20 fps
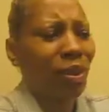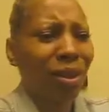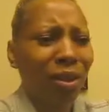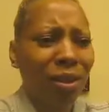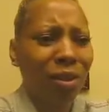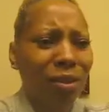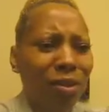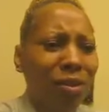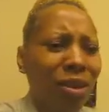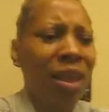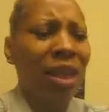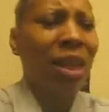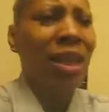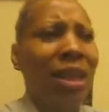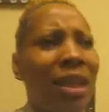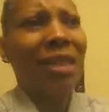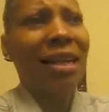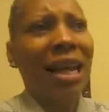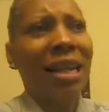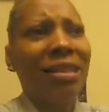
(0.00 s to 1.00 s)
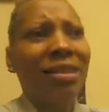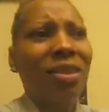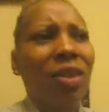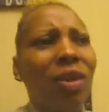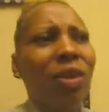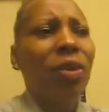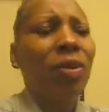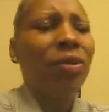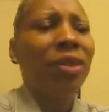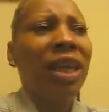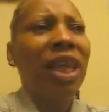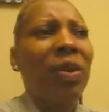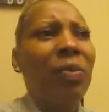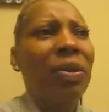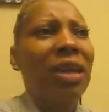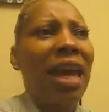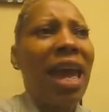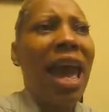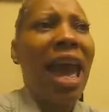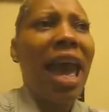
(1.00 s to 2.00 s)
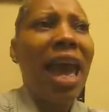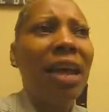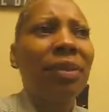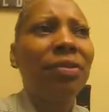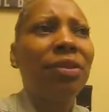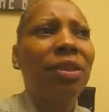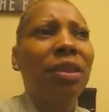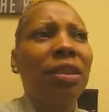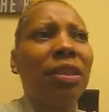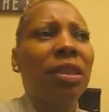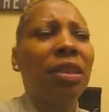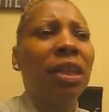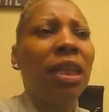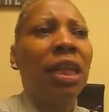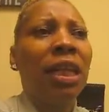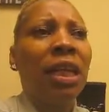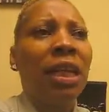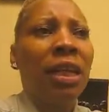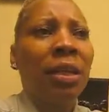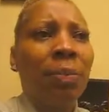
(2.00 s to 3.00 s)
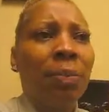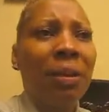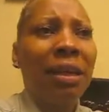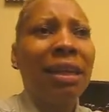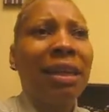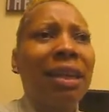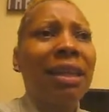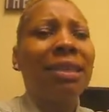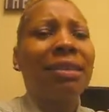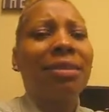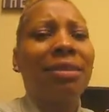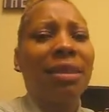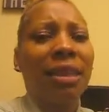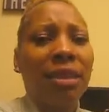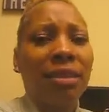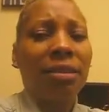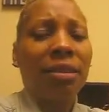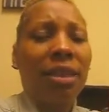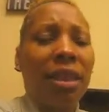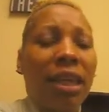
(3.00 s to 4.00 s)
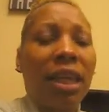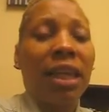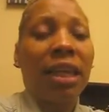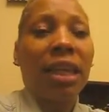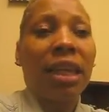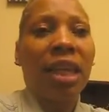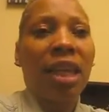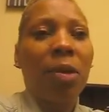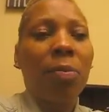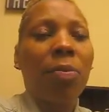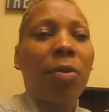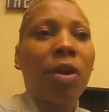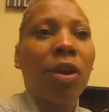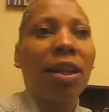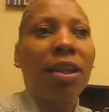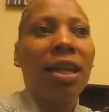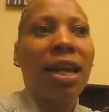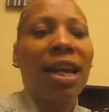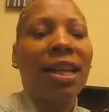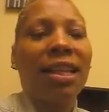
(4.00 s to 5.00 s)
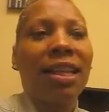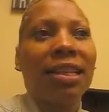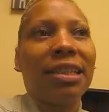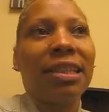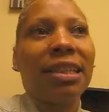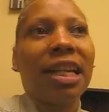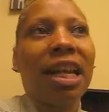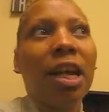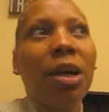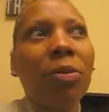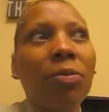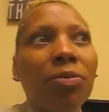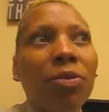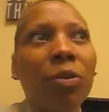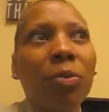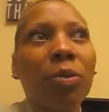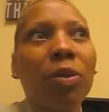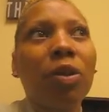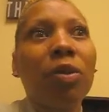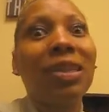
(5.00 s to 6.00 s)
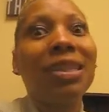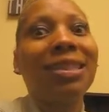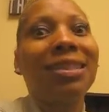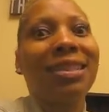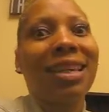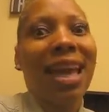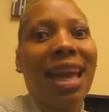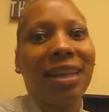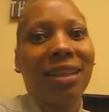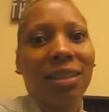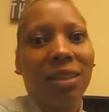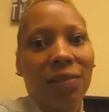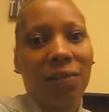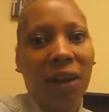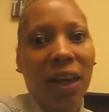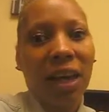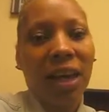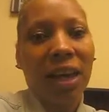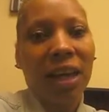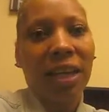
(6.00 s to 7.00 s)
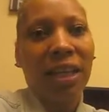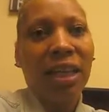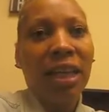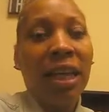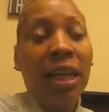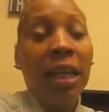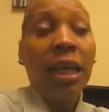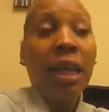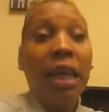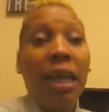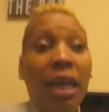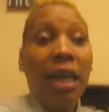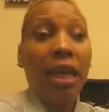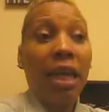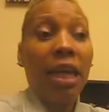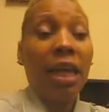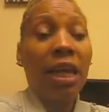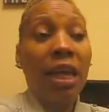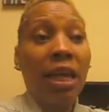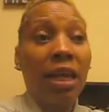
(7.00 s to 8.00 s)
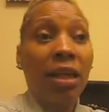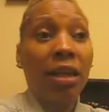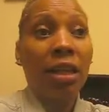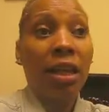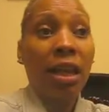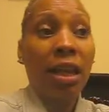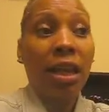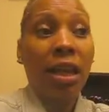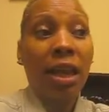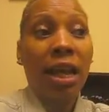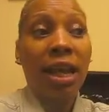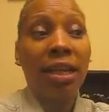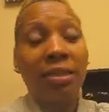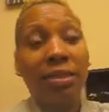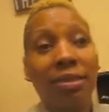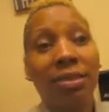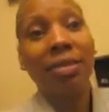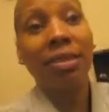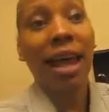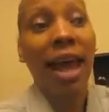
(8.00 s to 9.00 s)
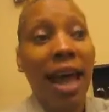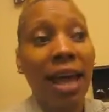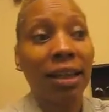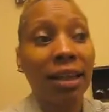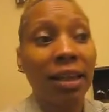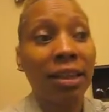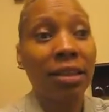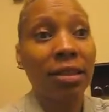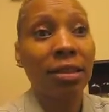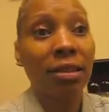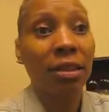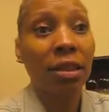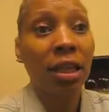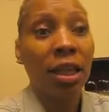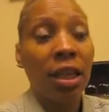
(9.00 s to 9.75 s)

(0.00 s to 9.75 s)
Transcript: you know. And that's the whole thing. We have to be consistent and keep our clients comfortable and satisfied. And as a stylist,